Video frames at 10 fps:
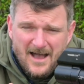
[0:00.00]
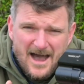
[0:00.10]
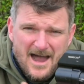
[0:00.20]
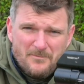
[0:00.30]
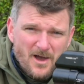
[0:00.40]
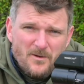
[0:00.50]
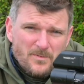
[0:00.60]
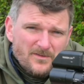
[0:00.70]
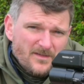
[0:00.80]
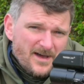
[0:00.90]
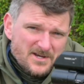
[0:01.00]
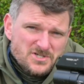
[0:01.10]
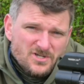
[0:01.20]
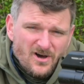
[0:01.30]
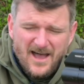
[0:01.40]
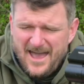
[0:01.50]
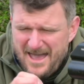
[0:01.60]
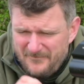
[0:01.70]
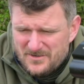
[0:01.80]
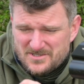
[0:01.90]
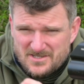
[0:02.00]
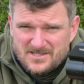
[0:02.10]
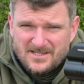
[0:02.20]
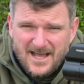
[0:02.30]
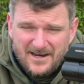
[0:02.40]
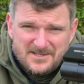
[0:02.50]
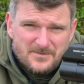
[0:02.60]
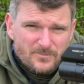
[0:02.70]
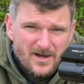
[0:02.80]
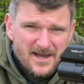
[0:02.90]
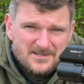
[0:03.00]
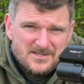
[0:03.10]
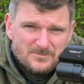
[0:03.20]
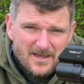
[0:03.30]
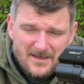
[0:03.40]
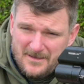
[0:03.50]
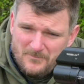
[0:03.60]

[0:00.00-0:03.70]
I'm hoping that that shot ever so slightly surprises me,